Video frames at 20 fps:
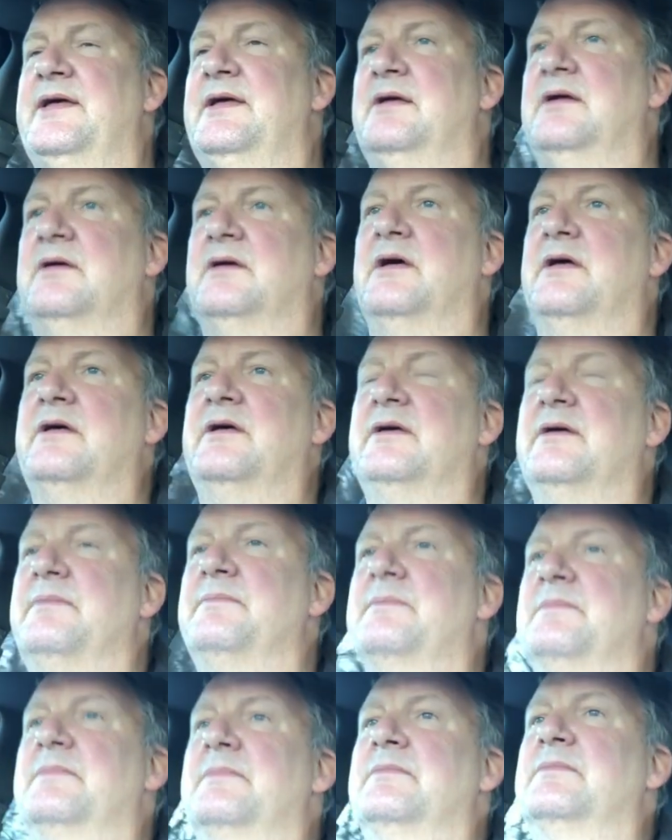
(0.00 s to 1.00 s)

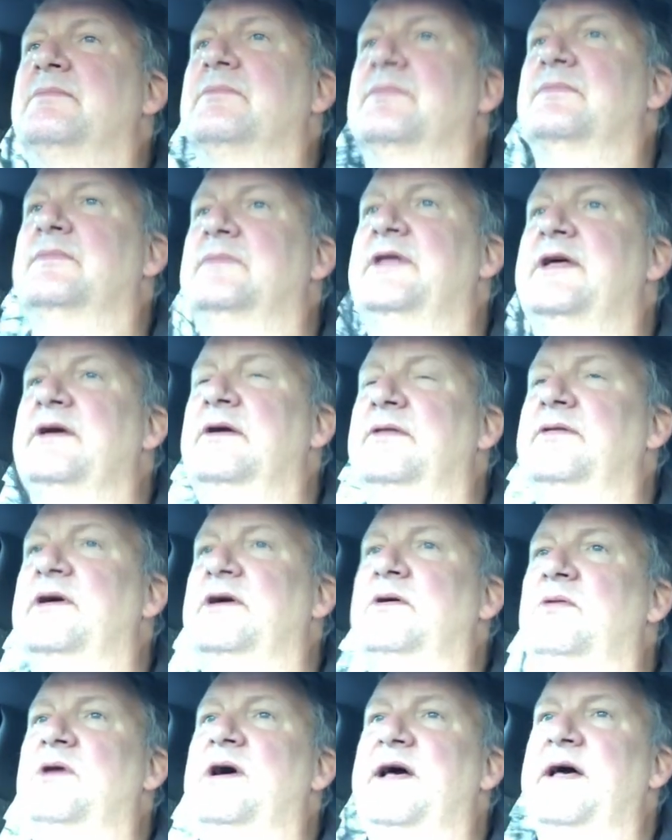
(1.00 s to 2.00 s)
Um, they're, they're
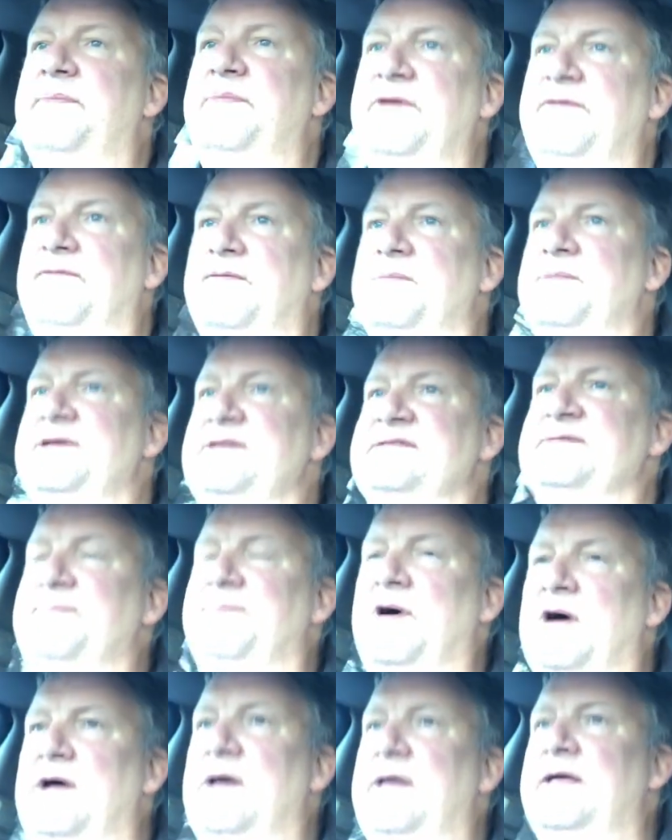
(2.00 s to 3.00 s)
quite happy for me to
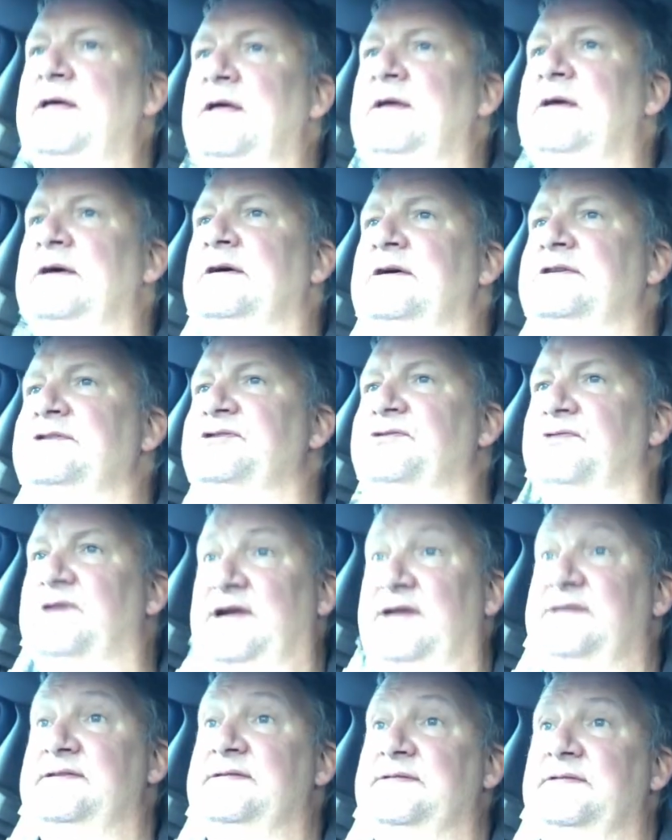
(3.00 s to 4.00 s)
buy
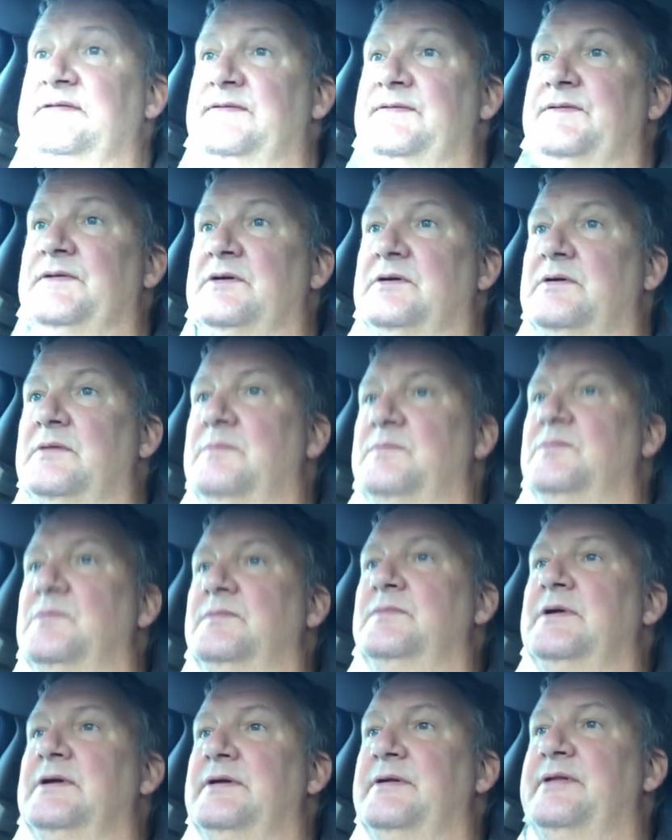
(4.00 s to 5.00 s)
direct from
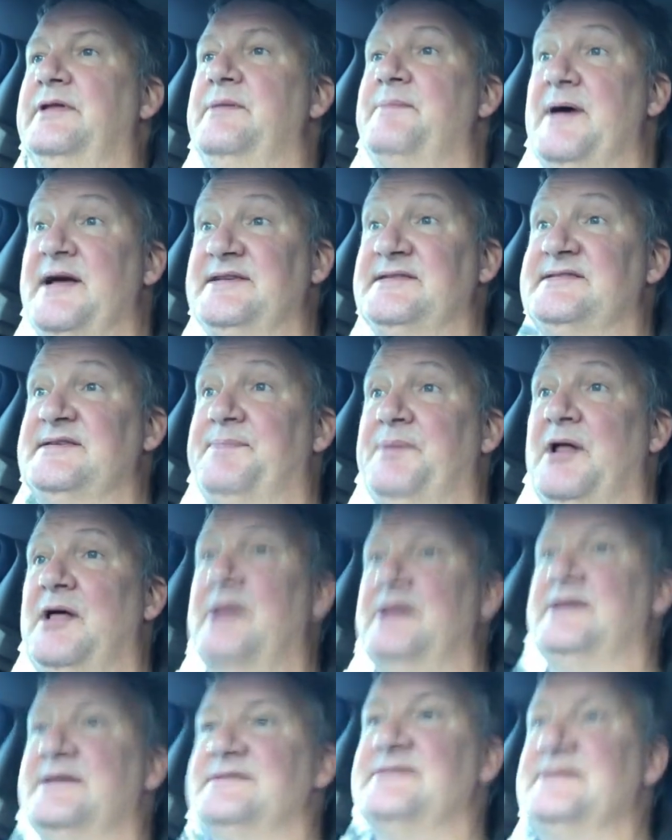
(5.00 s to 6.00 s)
the main
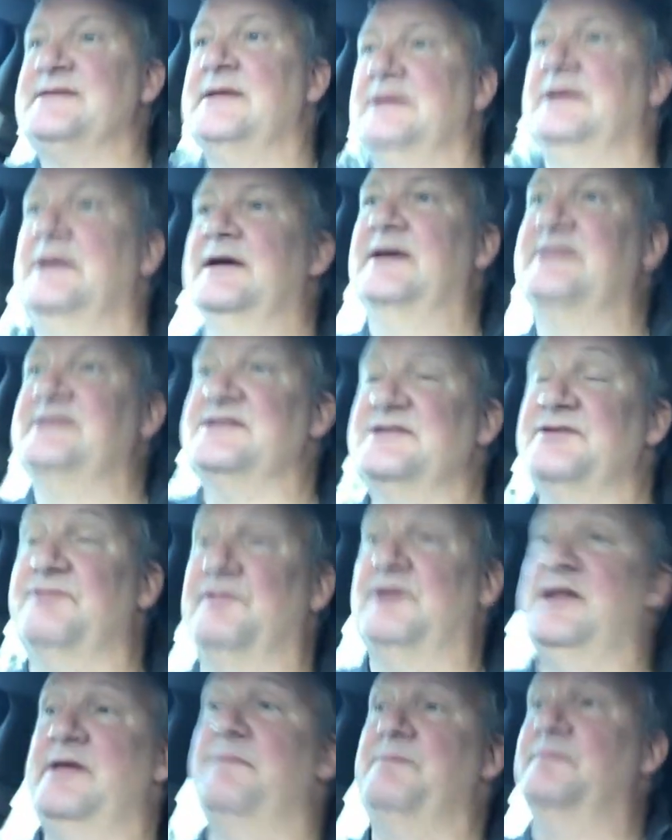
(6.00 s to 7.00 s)
suppliers it doesn't
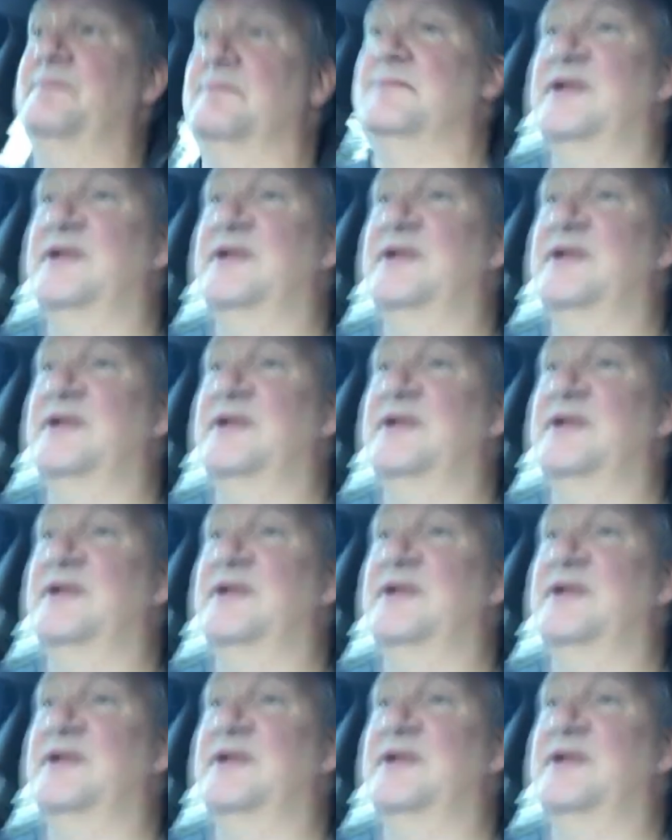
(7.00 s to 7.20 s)
really they